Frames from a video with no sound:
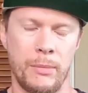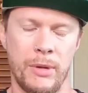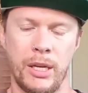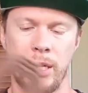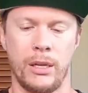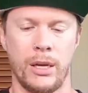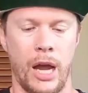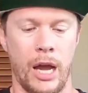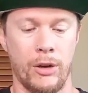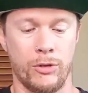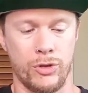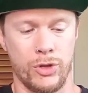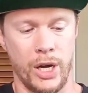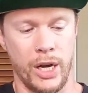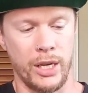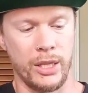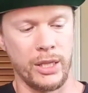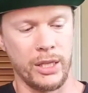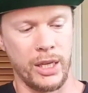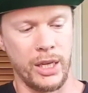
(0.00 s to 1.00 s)
I mean, I don't
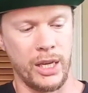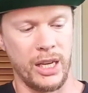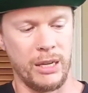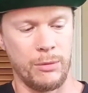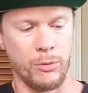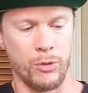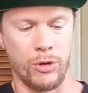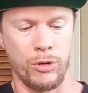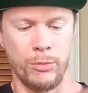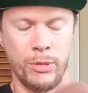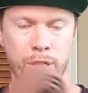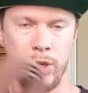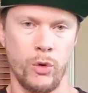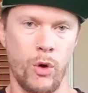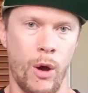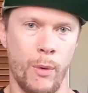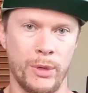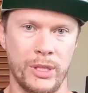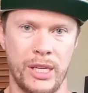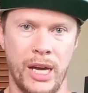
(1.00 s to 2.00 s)
train in the gi anymore, but
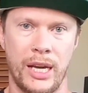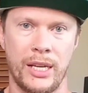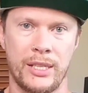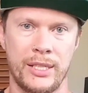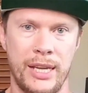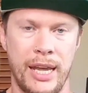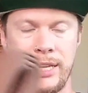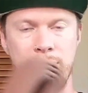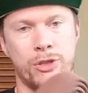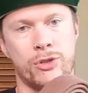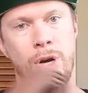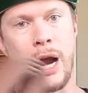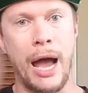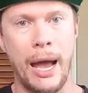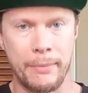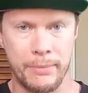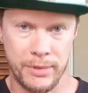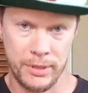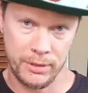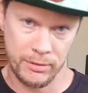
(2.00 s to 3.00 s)
you always got to stay
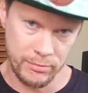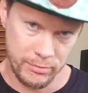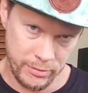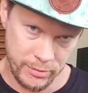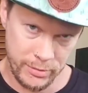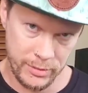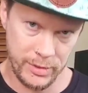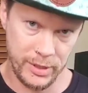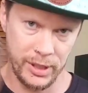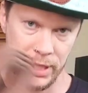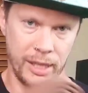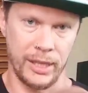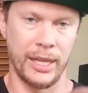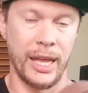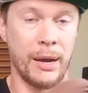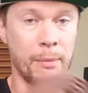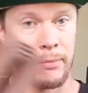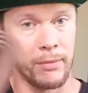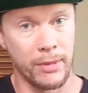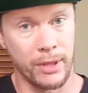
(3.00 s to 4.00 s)
strapped.
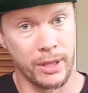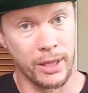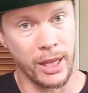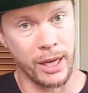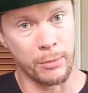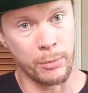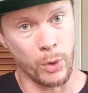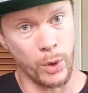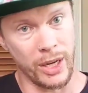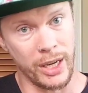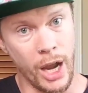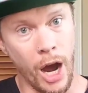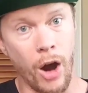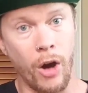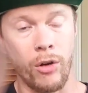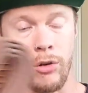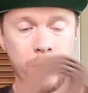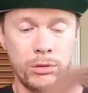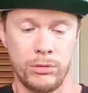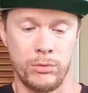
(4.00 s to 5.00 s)
Let a boy know.
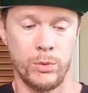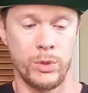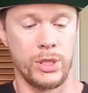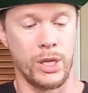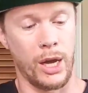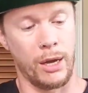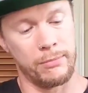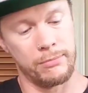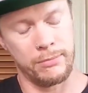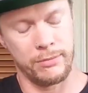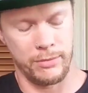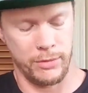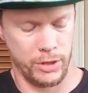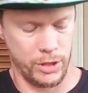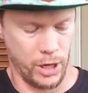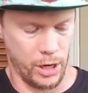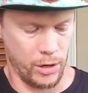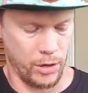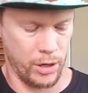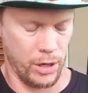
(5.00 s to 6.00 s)

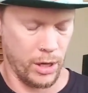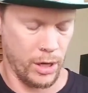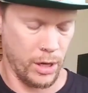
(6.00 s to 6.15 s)
So,